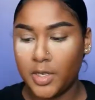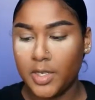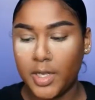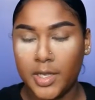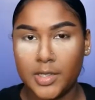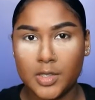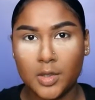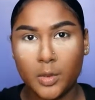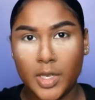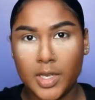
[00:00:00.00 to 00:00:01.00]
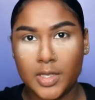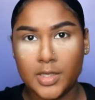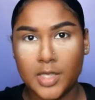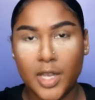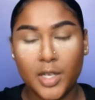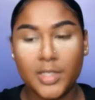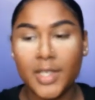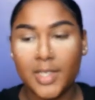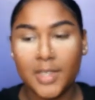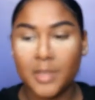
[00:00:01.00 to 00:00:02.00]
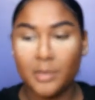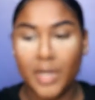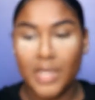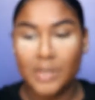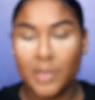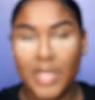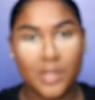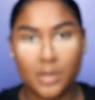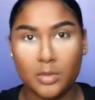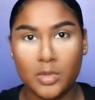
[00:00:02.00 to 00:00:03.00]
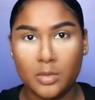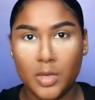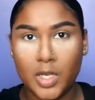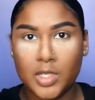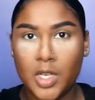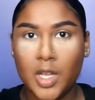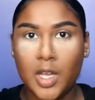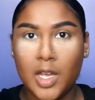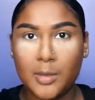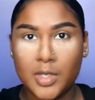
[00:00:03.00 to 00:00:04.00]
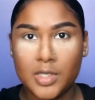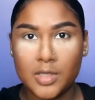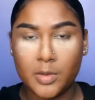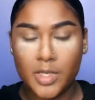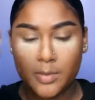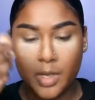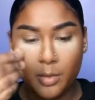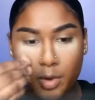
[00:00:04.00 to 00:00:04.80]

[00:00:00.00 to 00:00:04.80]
gonna like squeeze. I could take another brush, but that's doing too much. I'm gonna squeeze my